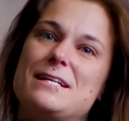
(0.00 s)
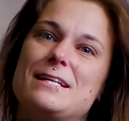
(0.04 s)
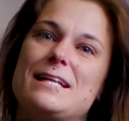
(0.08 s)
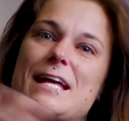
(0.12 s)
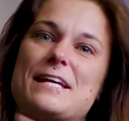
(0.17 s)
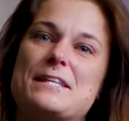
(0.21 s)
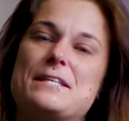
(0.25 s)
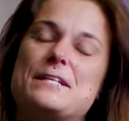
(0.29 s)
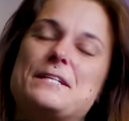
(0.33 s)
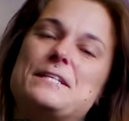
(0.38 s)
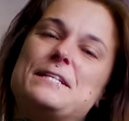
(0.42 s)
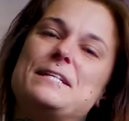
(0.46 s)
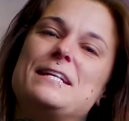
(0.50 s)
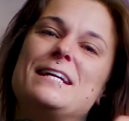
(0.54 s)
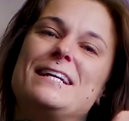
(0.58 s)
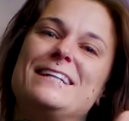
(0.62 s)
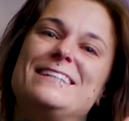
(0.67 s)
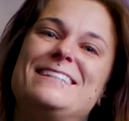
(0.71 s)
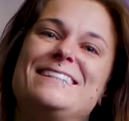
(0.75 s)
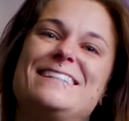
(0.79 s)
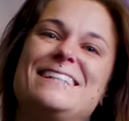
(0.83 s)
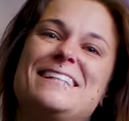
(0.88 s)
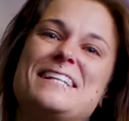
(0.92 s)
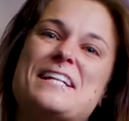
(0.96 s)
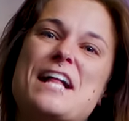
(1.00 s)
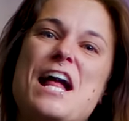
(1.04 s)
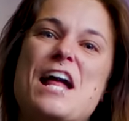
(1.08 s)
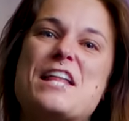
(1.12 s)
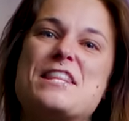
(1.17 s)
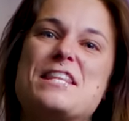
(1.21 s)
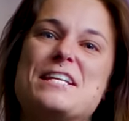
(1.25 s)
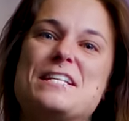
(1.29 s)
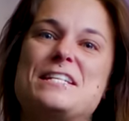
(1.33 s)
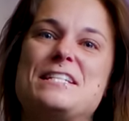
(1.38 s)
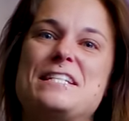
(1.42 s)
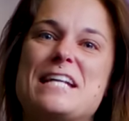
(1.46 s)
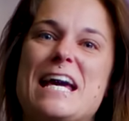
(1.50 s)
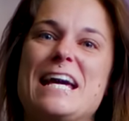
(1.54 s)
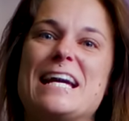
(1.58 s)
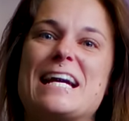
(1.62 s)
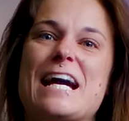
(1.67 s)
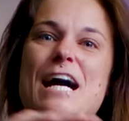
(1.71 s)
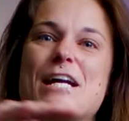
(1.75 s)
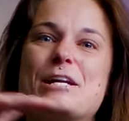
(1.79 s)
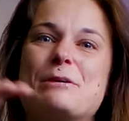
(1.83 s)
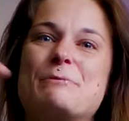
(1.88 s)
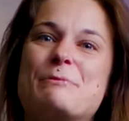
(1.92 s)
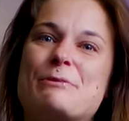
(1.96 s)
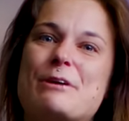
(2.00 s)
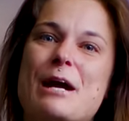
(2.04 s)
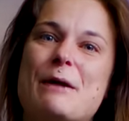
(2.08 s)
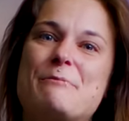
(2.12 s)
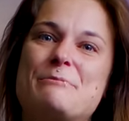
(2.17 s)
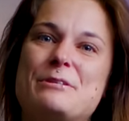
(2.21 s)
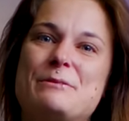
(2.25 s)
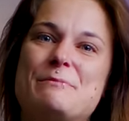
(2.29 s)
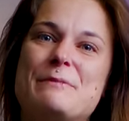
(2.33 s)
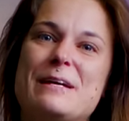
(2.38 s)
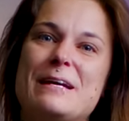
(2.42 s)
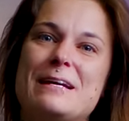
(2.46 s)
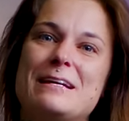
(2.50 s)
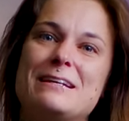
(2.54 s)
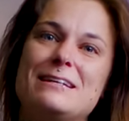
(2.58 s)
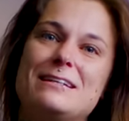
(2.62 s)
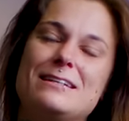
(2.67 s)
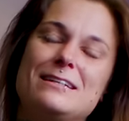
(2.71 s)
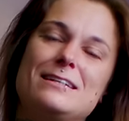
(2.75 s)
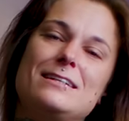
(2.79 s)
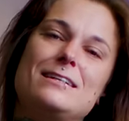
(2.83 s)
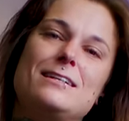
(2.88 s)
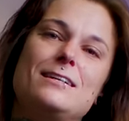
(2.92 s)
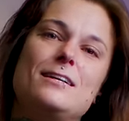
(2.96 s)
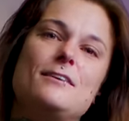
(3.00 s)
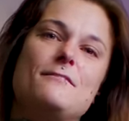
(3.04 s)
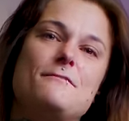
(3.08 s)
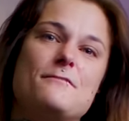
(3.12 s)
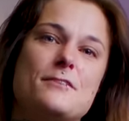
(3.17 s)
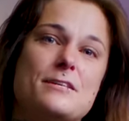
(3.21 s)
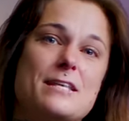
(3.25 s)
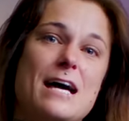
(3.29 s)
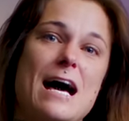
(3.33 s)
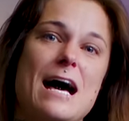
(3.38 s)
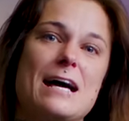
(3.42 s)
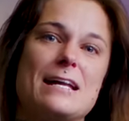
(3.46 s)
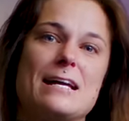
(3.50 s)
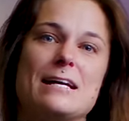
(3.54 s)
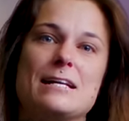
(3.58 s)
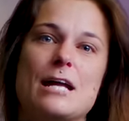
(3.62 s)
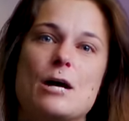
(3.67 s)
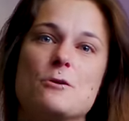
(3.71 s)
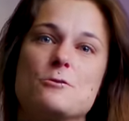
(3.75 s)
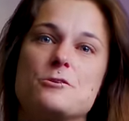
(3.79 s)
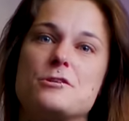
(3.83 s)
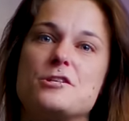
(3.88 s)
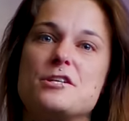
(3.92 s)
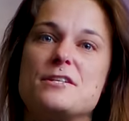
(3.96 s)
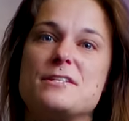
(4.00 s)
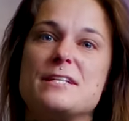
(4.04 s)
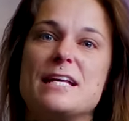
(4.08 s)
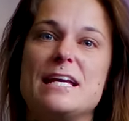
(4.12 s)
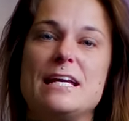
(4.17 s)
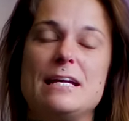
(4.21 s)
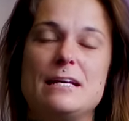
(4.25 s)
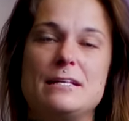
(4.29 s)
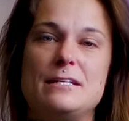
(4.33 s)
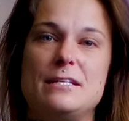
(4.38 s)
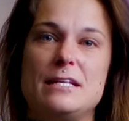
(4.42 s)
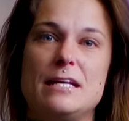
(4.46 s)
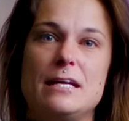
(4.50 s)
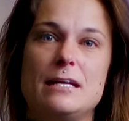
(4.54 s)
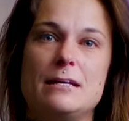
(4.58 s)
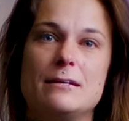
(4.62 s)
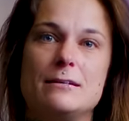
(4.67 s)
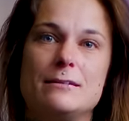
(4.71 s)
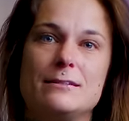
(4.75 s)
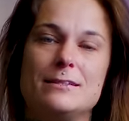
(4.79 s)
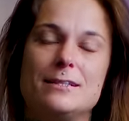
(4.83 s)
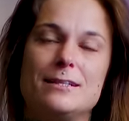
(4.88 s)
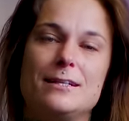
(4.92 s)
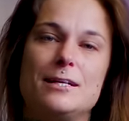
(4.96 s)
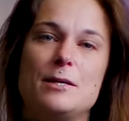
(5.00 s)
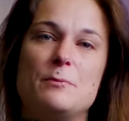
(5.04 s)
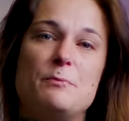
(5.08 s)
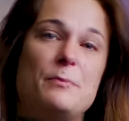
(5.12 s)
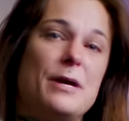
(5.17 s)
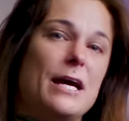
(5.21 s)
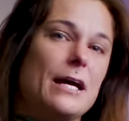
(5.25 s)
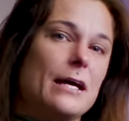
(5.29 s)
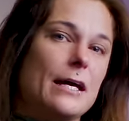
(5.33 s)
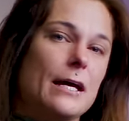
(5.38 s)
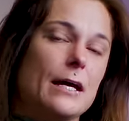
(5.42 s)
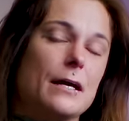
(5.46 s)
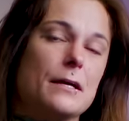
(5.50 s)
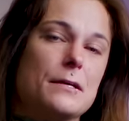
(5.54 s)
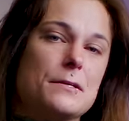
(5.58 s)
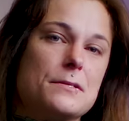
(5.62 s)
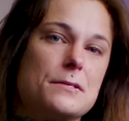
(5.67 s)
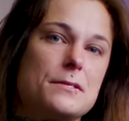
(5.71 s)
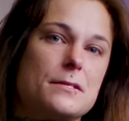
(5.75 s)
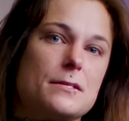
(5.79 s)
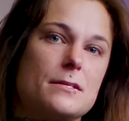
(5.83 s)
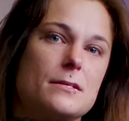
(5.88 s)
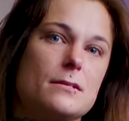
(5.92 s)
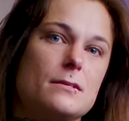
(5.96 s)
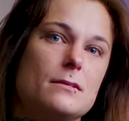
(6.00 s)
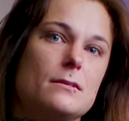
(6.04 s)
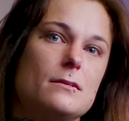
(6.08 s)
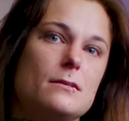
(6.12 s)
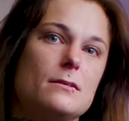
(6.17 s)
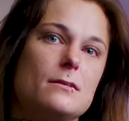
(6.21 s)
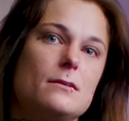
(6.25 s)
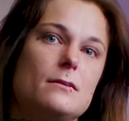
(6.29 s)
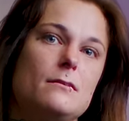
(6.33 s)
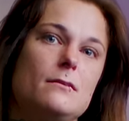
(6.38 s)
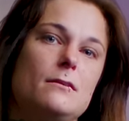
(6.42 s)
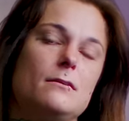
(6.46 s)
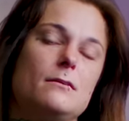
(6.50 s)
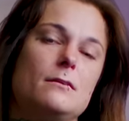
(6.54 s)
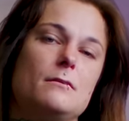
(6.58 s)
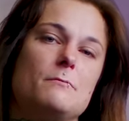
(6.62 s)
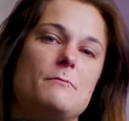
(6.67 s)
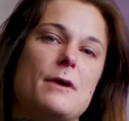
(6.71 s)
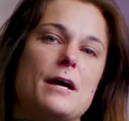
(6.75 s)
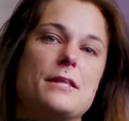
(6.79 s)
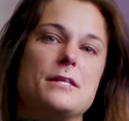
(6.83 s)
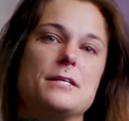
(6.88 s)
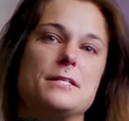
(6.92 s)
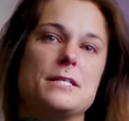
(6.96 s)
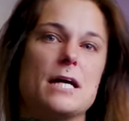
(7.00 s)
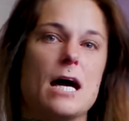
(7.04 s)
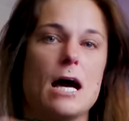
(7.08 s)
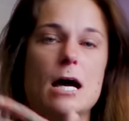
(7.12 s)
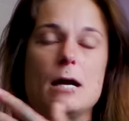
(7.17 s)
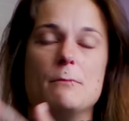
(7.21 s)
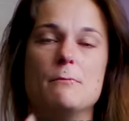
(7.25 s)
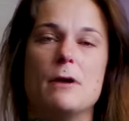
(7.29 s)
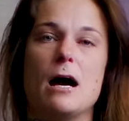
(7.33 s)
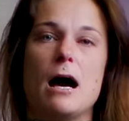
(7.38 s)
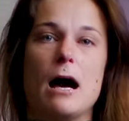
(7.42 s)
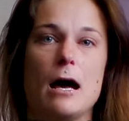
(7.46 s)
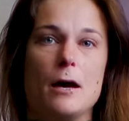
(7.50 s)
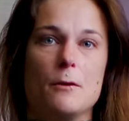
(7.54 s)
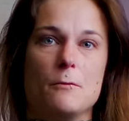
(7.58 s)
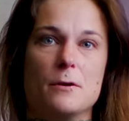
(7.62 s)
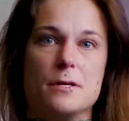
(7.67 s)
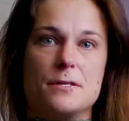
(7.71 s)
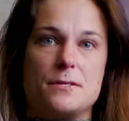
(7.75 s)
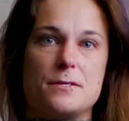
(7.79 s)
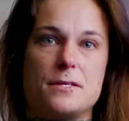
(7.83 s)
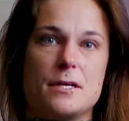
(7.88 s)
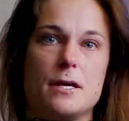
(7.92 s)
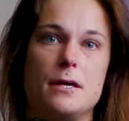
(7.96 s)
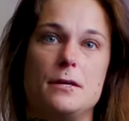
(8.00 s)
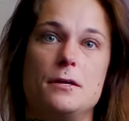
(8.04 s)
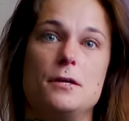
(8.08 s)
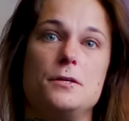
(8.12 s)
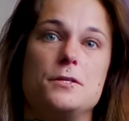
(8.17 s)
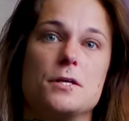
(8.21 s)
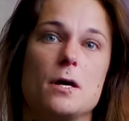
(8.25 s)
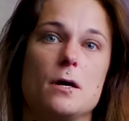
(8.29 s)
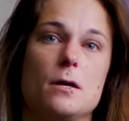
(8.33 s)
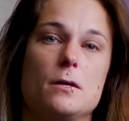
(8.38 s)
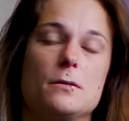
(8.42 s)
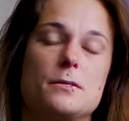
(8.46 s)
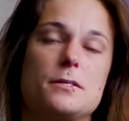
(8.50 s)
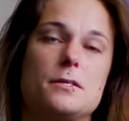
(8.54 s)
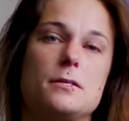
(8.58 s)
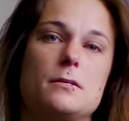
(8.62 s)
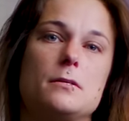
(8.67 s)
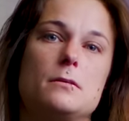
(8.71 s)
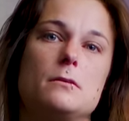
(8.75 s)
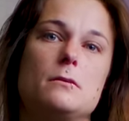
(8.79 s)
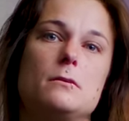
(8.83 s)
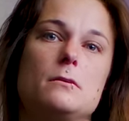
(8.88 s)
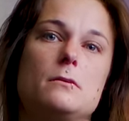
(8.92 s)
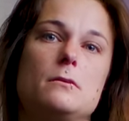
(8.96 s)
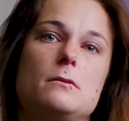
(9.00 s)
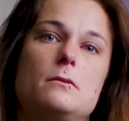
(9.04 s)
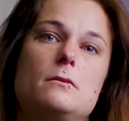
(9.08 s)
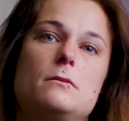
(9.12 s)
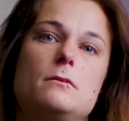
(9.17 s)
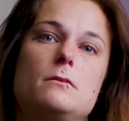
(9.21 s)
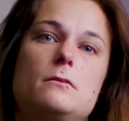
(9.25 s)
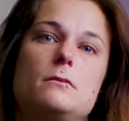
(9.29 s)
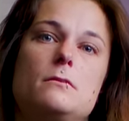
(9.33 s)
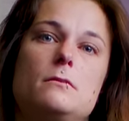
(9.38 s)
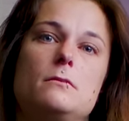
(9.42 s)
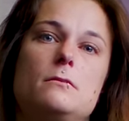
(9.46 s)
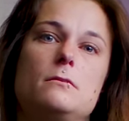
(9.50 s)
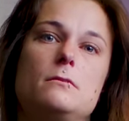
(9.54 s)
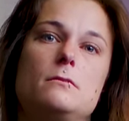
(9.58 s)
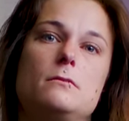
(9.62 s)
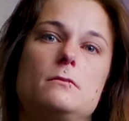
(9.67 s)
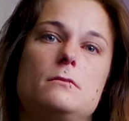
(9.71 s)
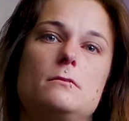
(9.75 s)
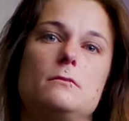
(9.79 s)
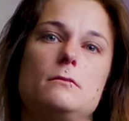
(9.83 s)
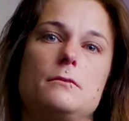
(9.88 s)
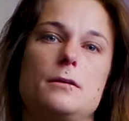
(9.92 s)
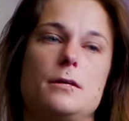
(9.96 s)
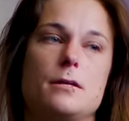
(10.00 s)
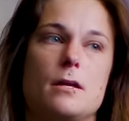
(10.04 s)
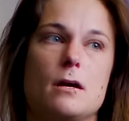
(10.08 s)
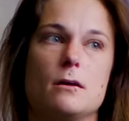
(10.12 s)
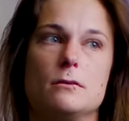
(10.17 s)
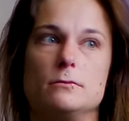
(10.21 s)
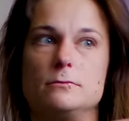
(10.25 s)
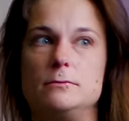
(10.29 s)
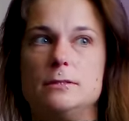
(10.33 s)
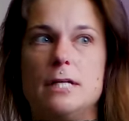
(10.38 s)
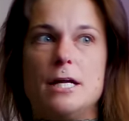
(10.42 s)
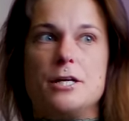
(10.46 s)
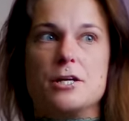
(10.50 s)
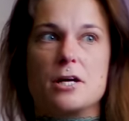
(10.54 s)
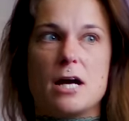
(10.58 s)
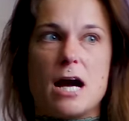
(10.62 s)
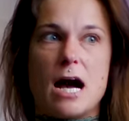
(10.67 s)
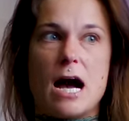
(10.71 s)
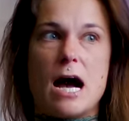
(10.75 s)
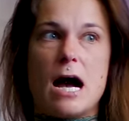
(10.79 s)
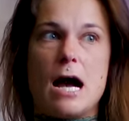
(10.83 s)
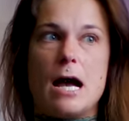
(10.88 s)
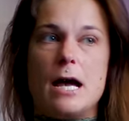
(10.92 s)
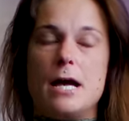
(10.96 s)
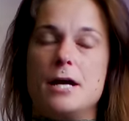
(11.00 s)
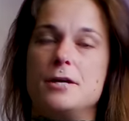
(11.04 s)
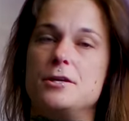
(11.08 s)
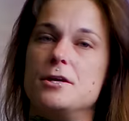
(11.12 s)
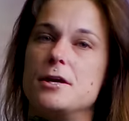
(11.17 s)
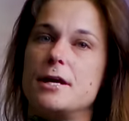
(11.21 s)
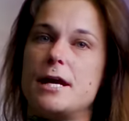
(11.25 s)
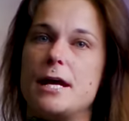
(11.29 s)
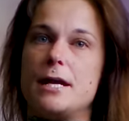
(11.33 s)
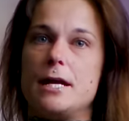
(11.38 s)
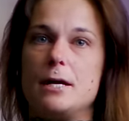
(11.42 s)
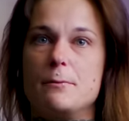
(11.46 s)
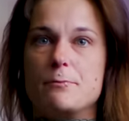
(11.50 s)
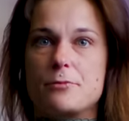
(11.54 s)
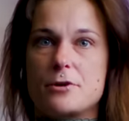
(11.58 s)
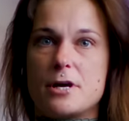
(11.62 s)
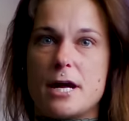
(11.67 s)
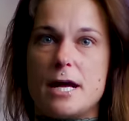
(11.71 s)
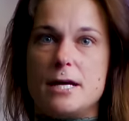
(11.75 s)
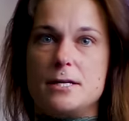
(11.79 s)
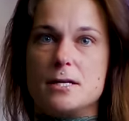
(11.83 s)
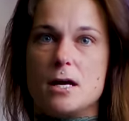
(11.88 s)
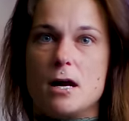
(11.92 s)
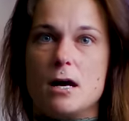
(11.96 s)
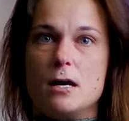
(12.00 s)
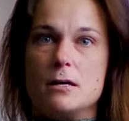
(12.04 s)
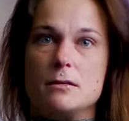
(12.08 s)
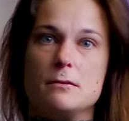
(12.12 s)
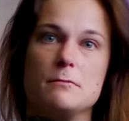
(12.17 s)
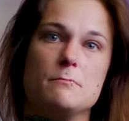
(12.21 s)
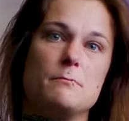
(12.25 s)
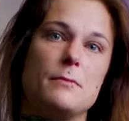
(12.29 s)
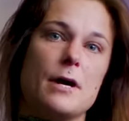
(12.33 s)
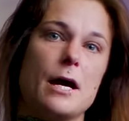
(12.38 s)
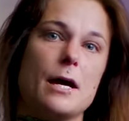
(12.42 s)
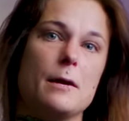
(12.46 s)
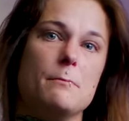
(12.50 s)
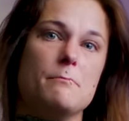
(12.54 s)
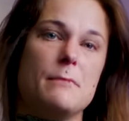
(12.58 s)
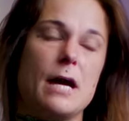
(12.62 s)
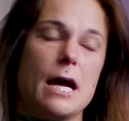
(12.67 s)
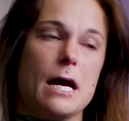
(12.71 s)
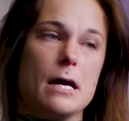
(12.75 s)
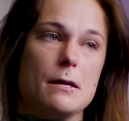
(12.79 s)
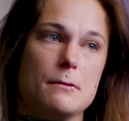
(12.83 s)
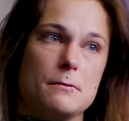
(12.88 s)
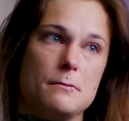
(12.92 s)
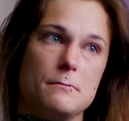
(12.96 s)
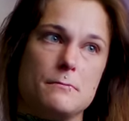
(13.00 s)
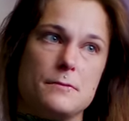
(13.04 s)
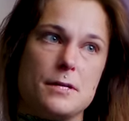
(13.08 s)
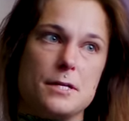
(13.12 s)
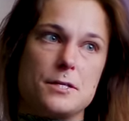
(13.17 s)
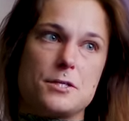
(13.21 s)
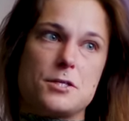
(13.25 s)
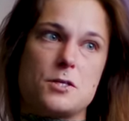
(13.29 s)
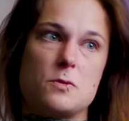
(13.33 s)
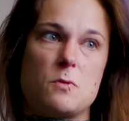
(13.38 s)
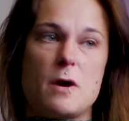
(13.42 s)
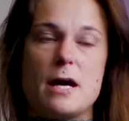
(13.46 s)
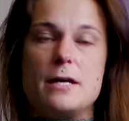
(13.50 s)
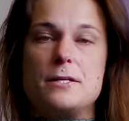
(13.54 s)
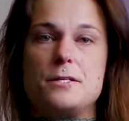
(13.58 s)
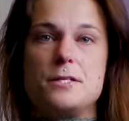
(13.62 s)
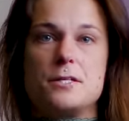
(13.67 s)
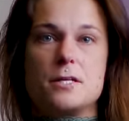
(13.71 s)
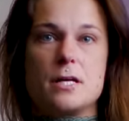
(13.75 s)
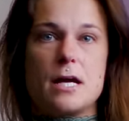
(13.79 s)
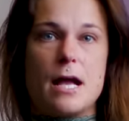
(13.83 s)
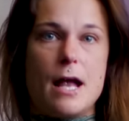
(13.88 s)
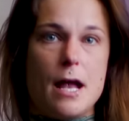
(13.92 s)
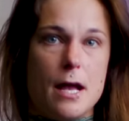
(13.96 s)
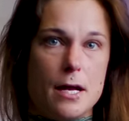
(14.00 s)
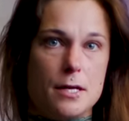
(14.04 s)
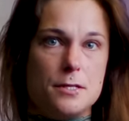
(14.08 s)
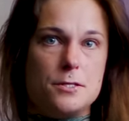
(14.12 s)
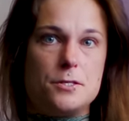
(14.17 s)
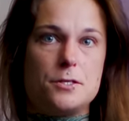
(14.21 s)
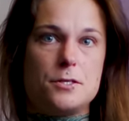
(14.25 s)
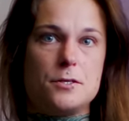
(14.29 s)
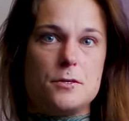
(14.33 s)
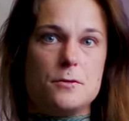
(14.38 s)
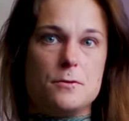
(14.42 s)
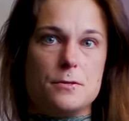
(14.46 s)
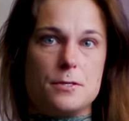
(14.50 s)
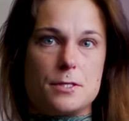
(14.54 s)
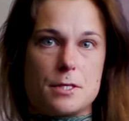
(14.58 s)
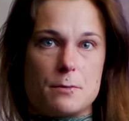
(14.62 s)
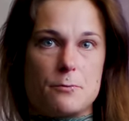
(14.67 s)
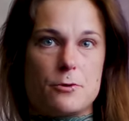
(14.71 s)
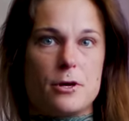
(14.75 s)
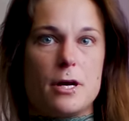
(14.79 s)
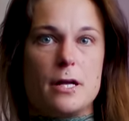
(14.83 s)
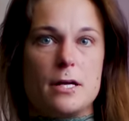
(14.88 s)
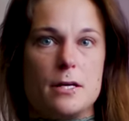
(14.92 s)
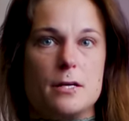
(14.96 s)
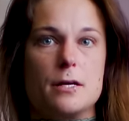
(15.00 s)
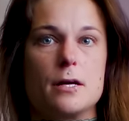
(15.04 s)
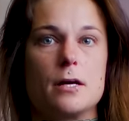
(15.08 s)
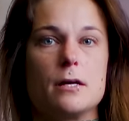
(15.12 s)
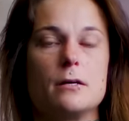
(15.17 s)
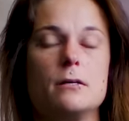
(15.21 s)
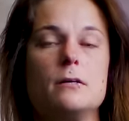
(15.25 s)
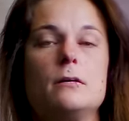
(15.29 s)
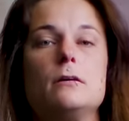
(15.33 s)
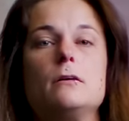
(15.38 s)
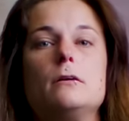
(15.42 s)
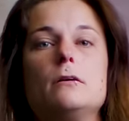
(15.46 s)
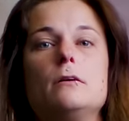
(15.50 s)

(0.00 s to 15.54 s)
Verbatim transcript: Like the state kind of prepped me for that, and I was just easy pickings by the time I was an adult, you know, and you're high and you're getting preyed on by a man that's twice your age who is a predator,